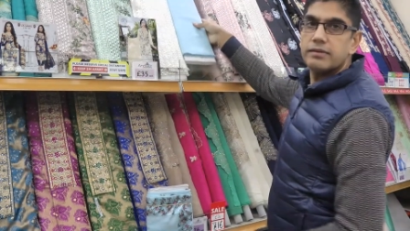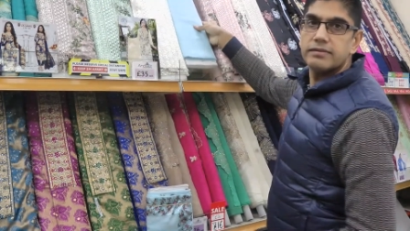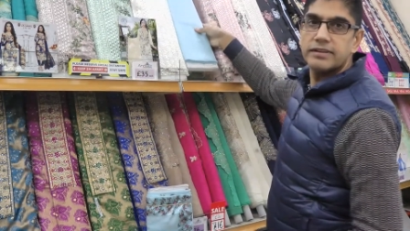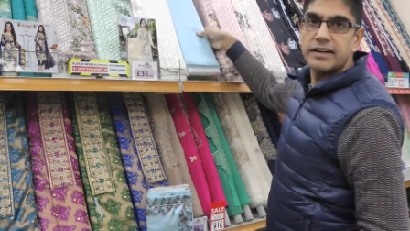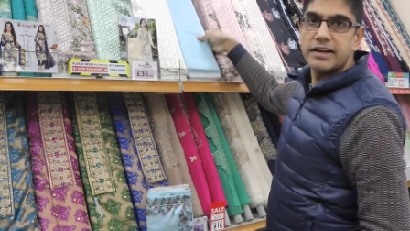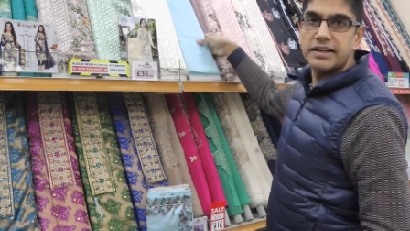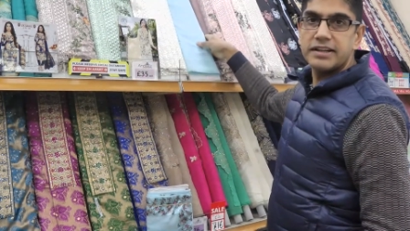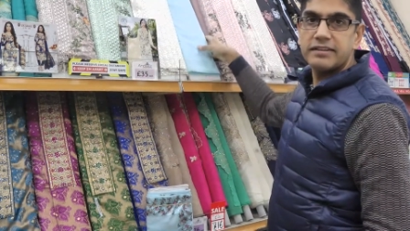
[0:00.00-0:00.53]
of
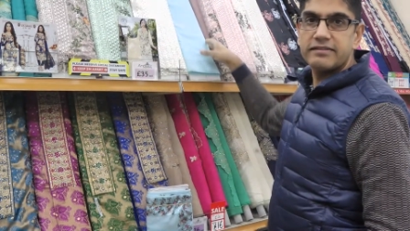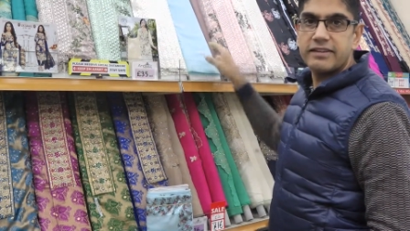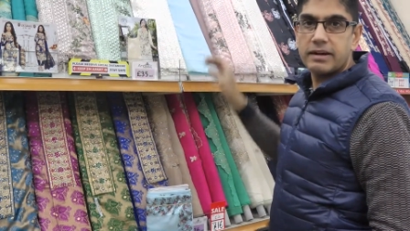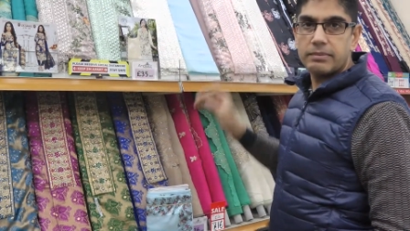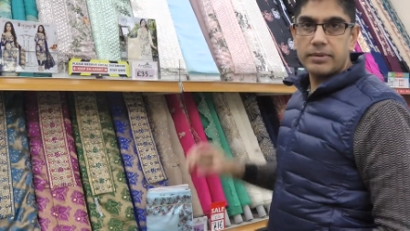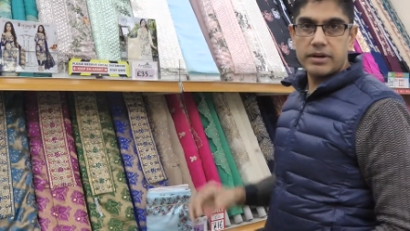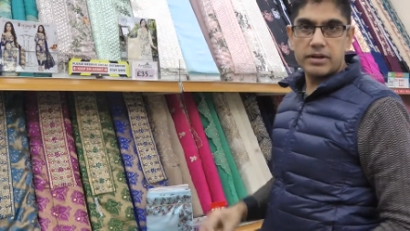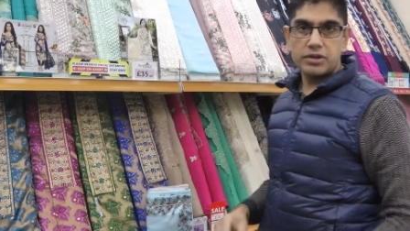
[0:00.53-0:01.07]
lining
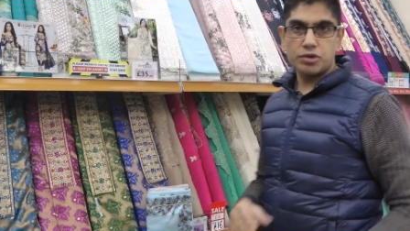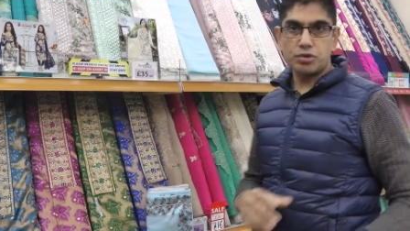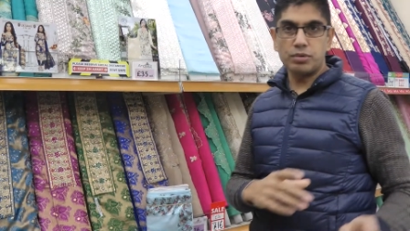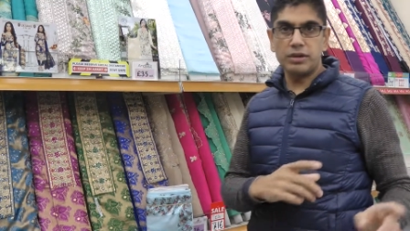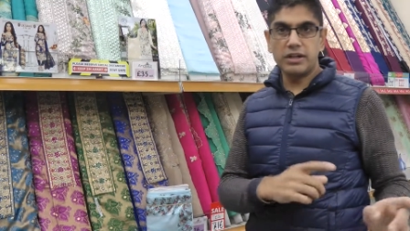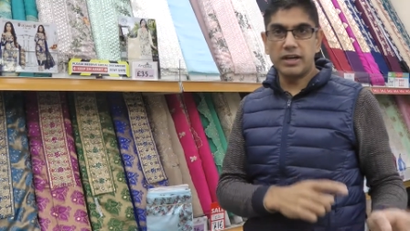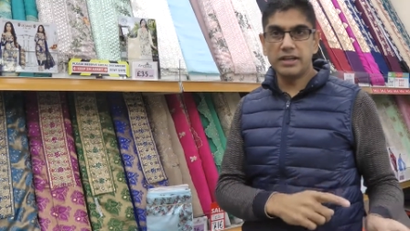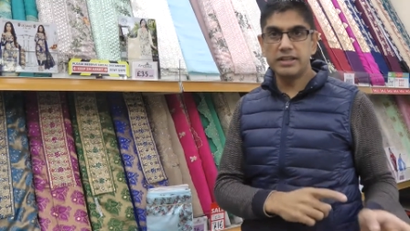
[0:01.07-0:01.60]
fabric to
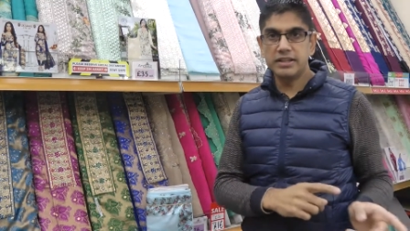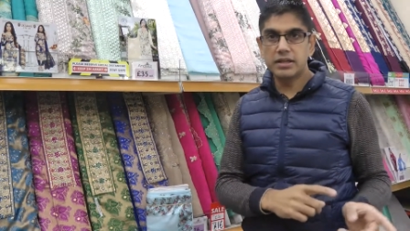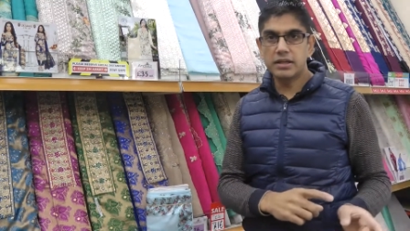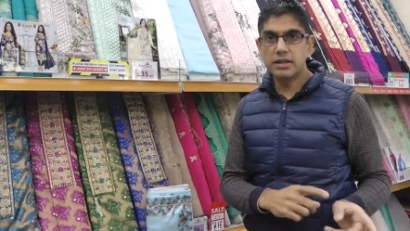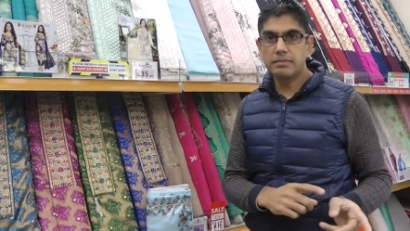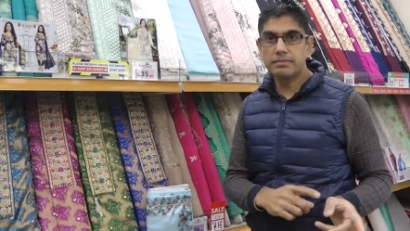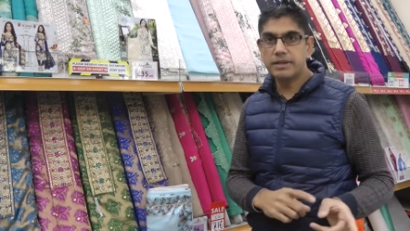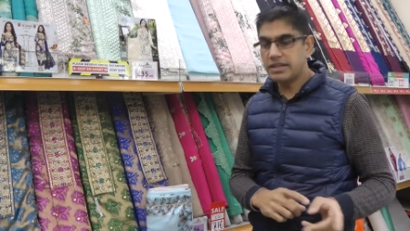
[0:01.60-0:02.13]
line the
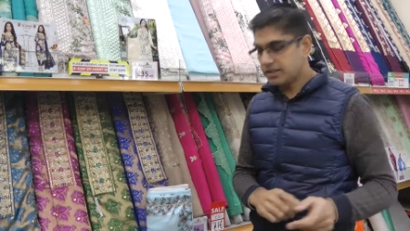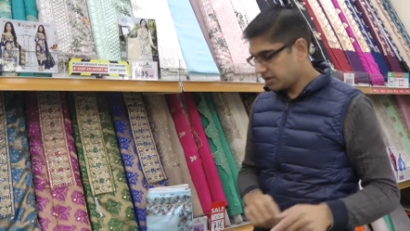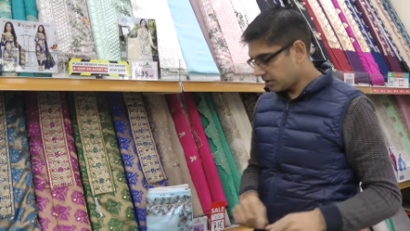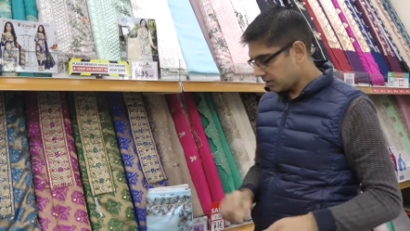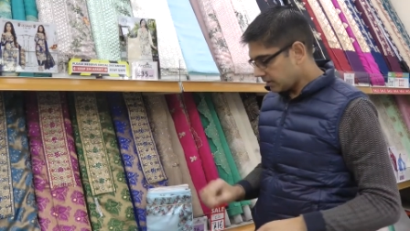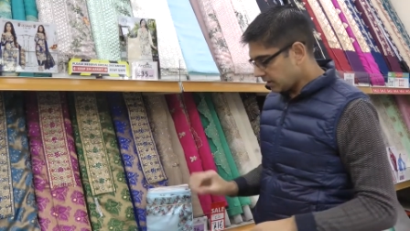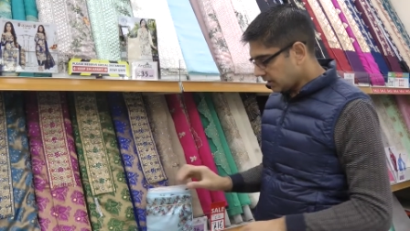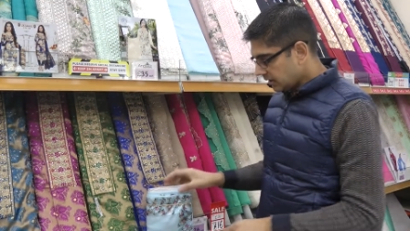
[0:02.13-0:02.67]

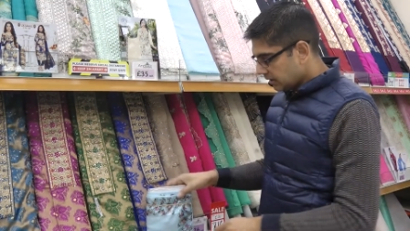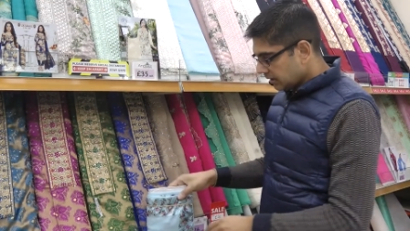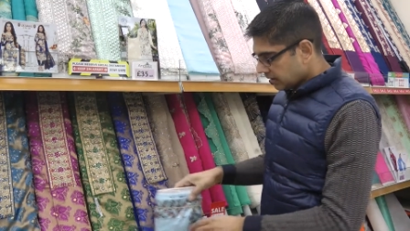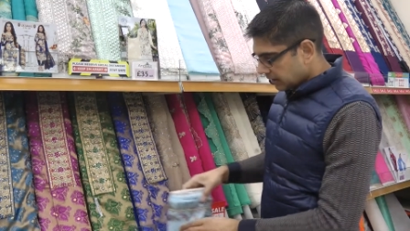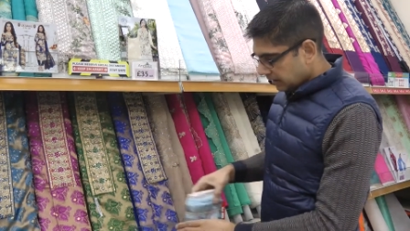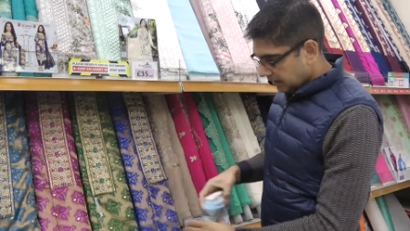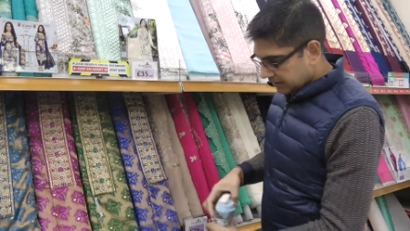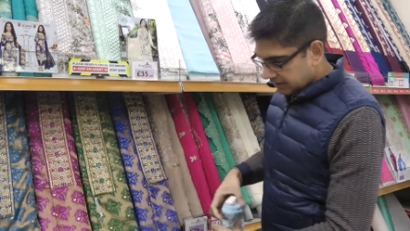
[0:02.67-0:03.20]
kameez,
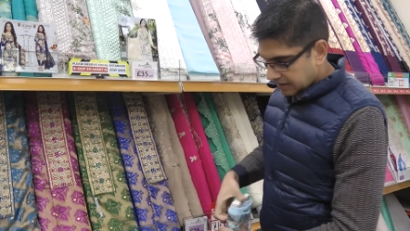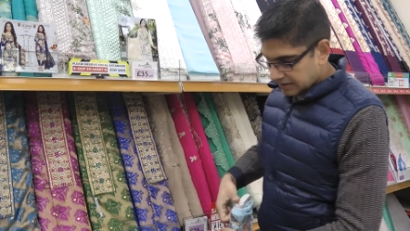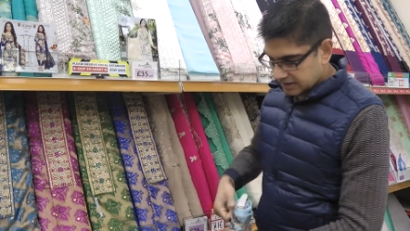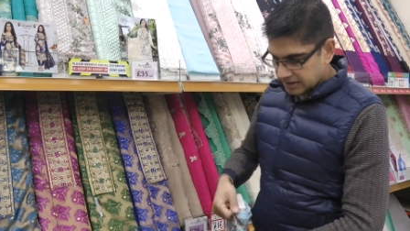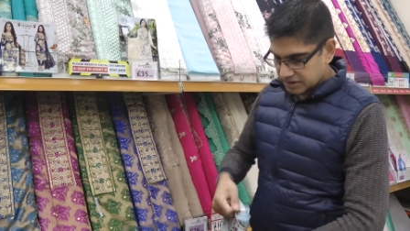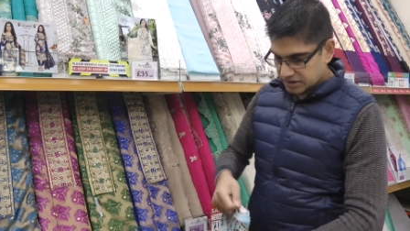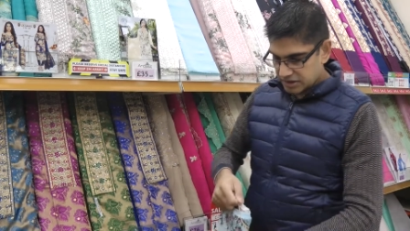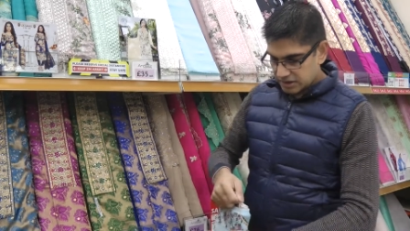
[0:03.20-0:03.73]
and then
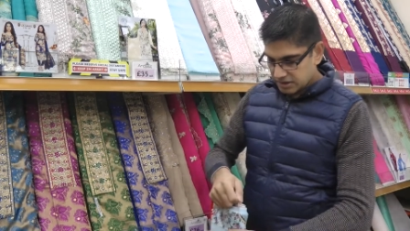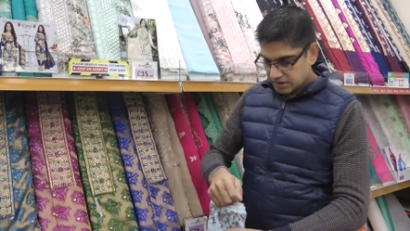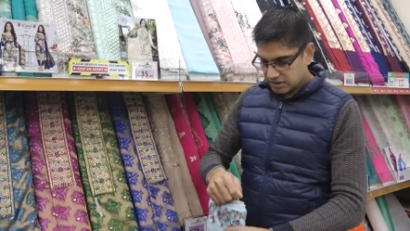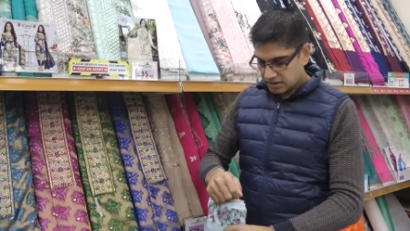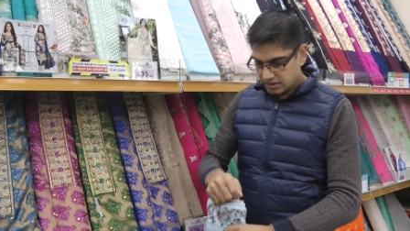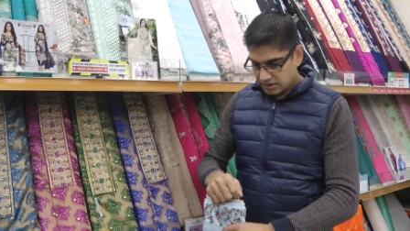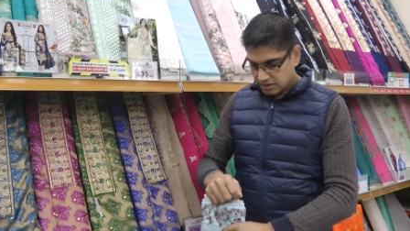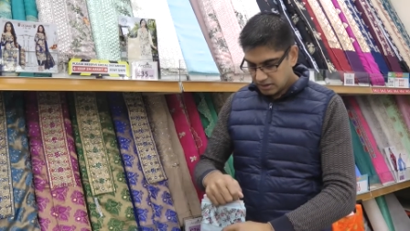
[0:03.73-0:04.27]
this is
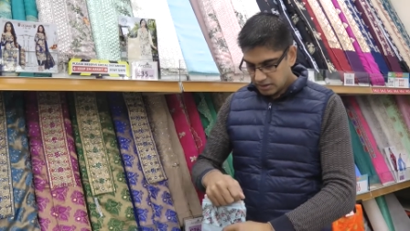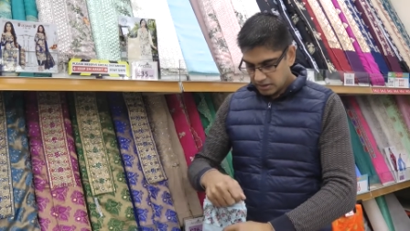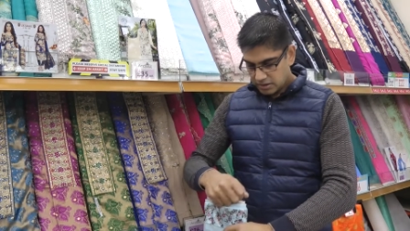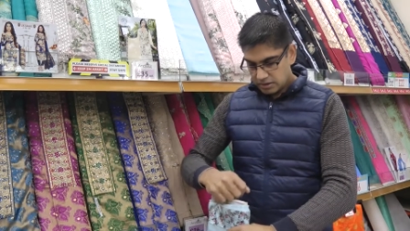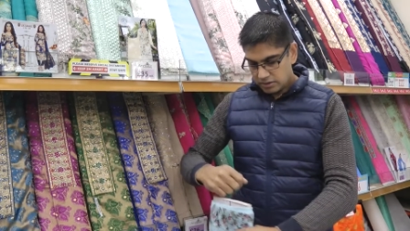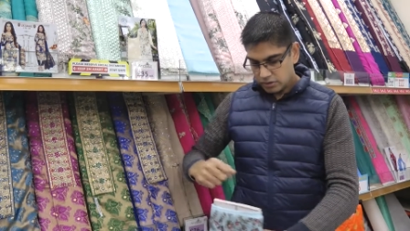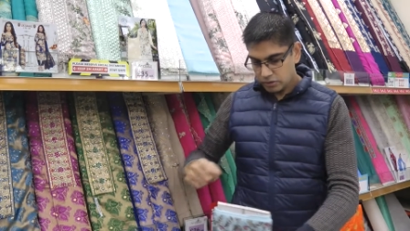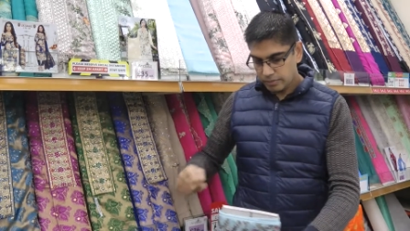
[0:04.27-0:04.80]
the
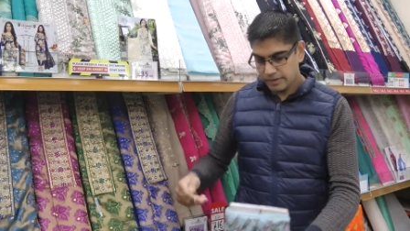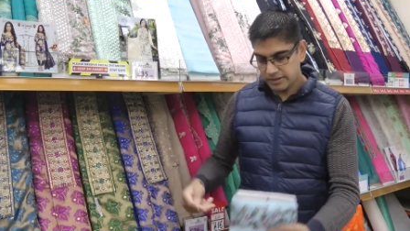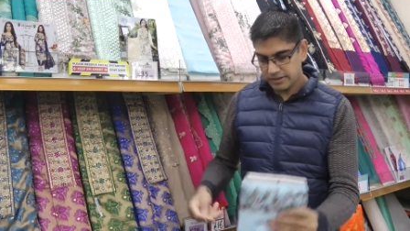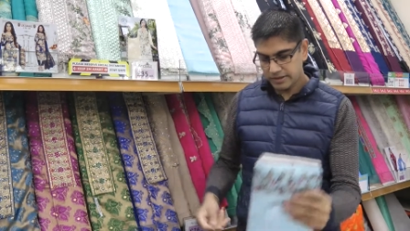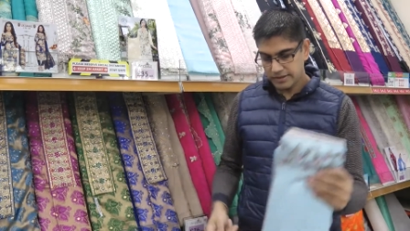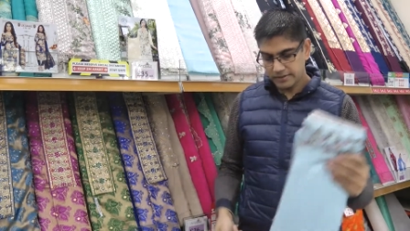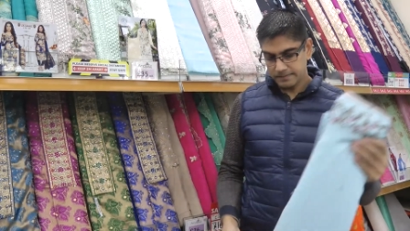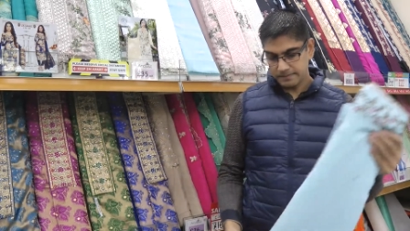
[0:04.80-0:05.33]
dupatta.